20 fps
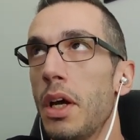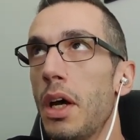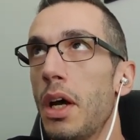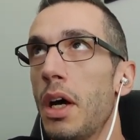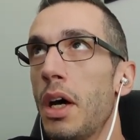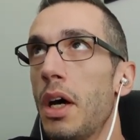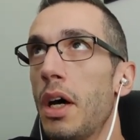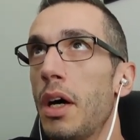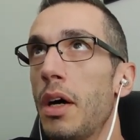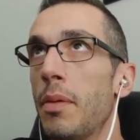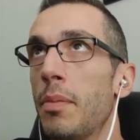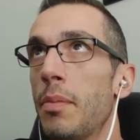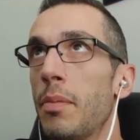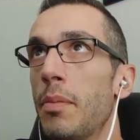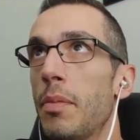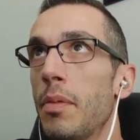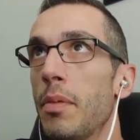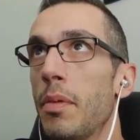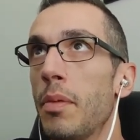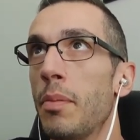Um,
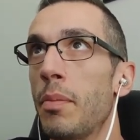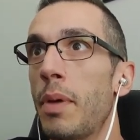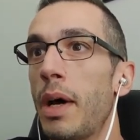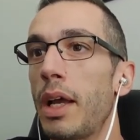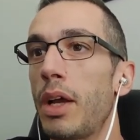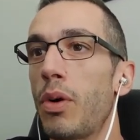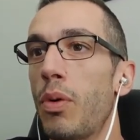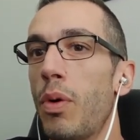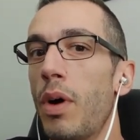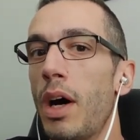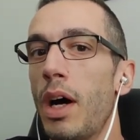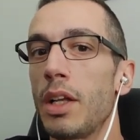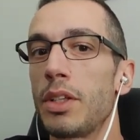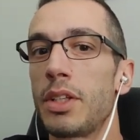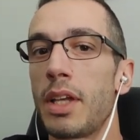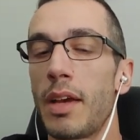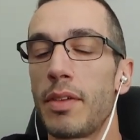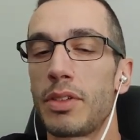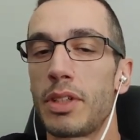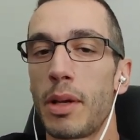my quads
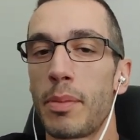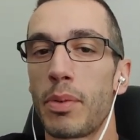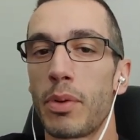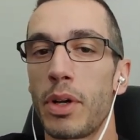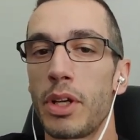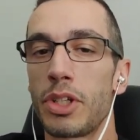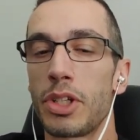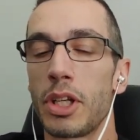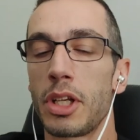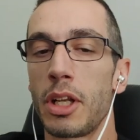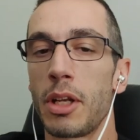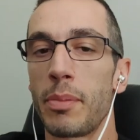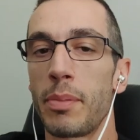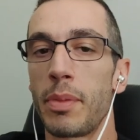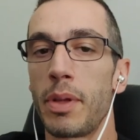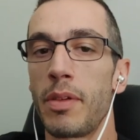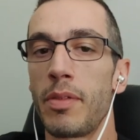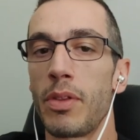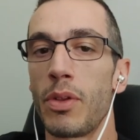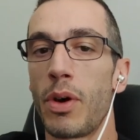have separation in them,
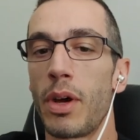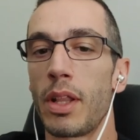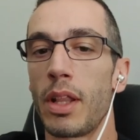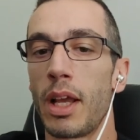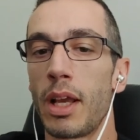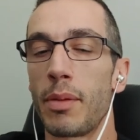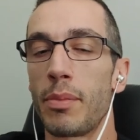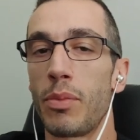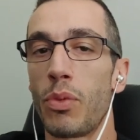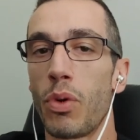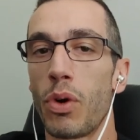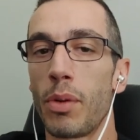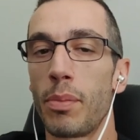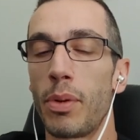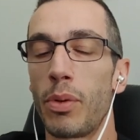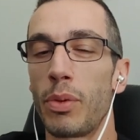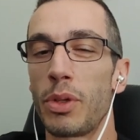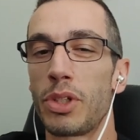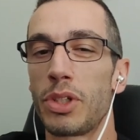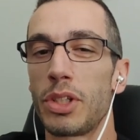even though I'd like more, but
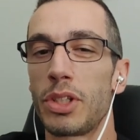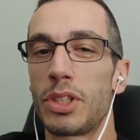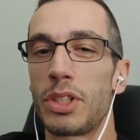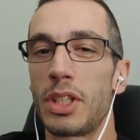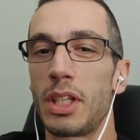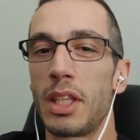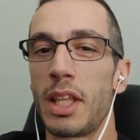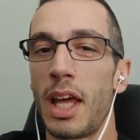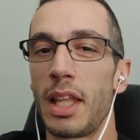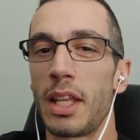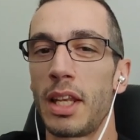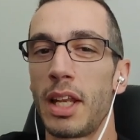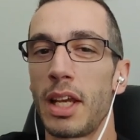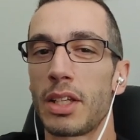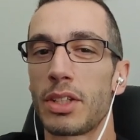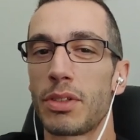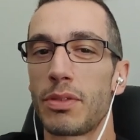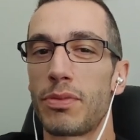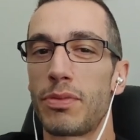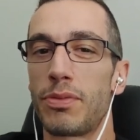we should see that in the
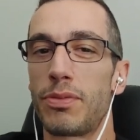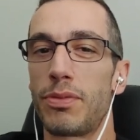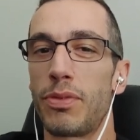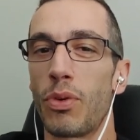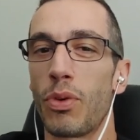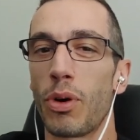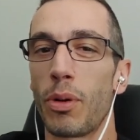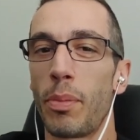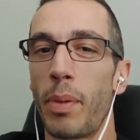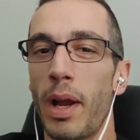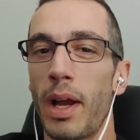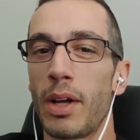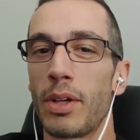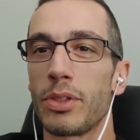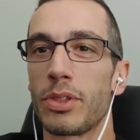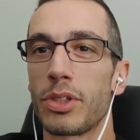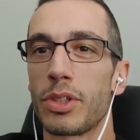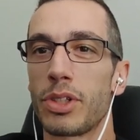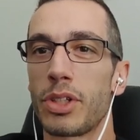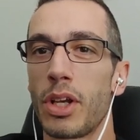next four
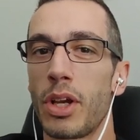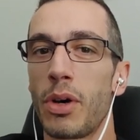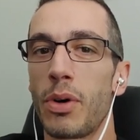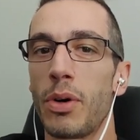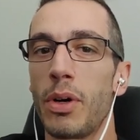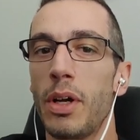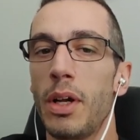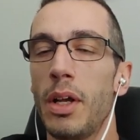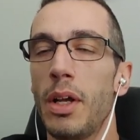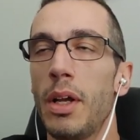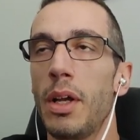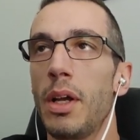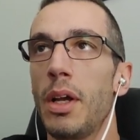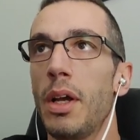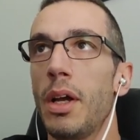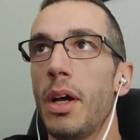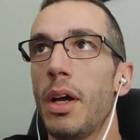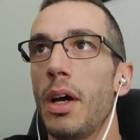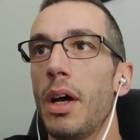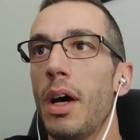pounds or so.
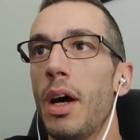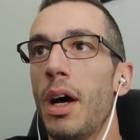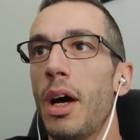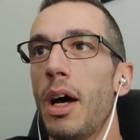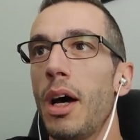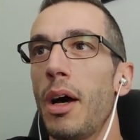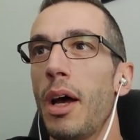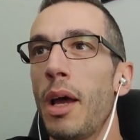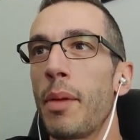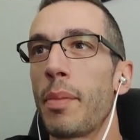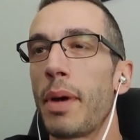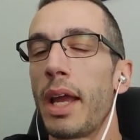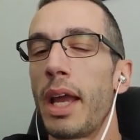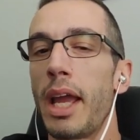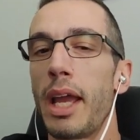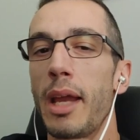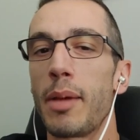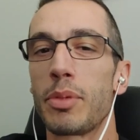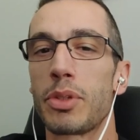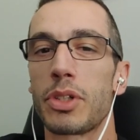Uh, and my
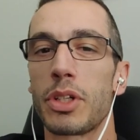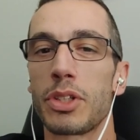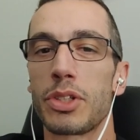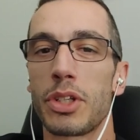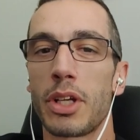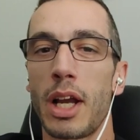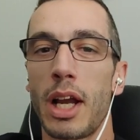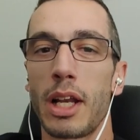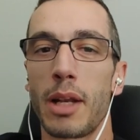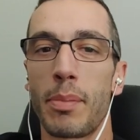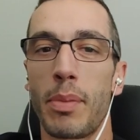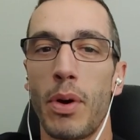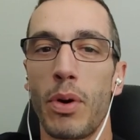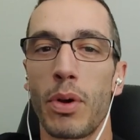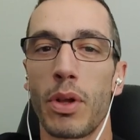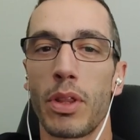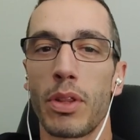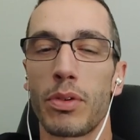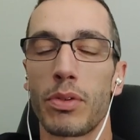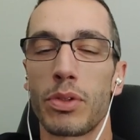hamstrings are kind of
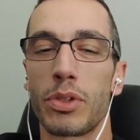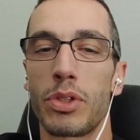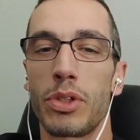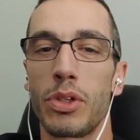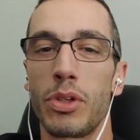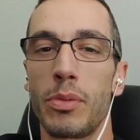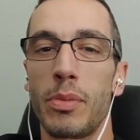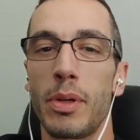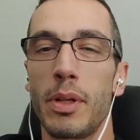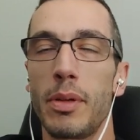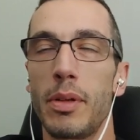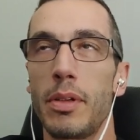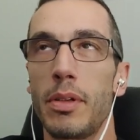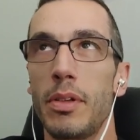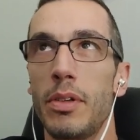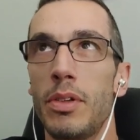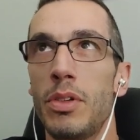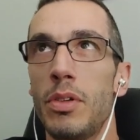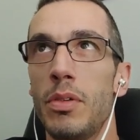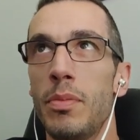poking through too, but
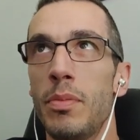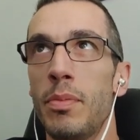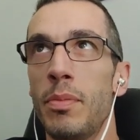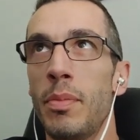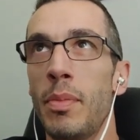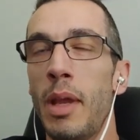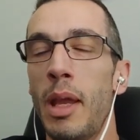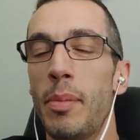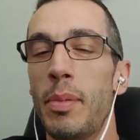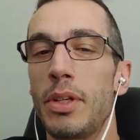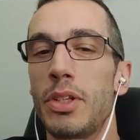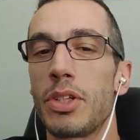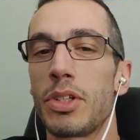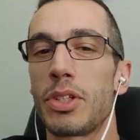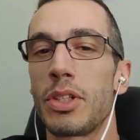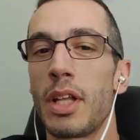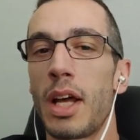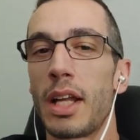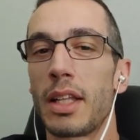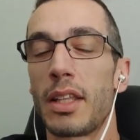maybe just
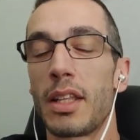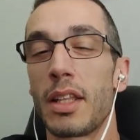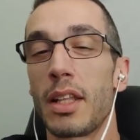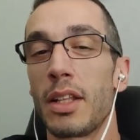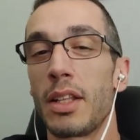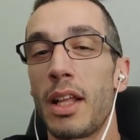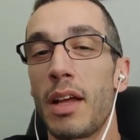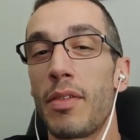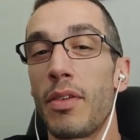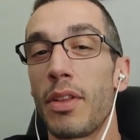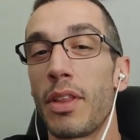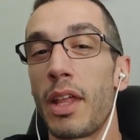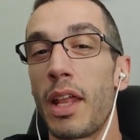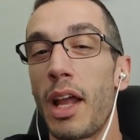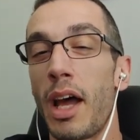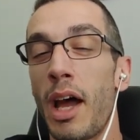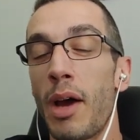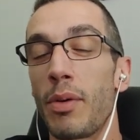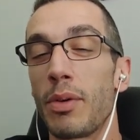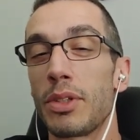not to the level that
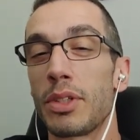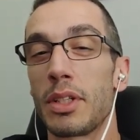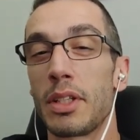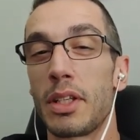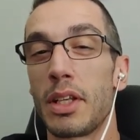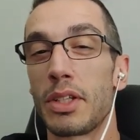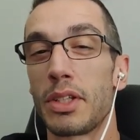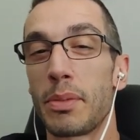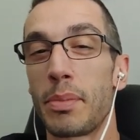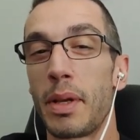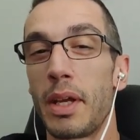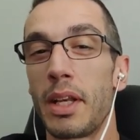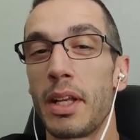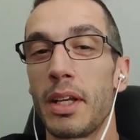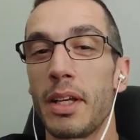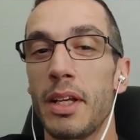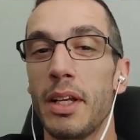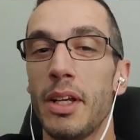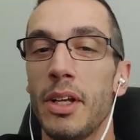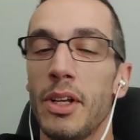I was anticipating.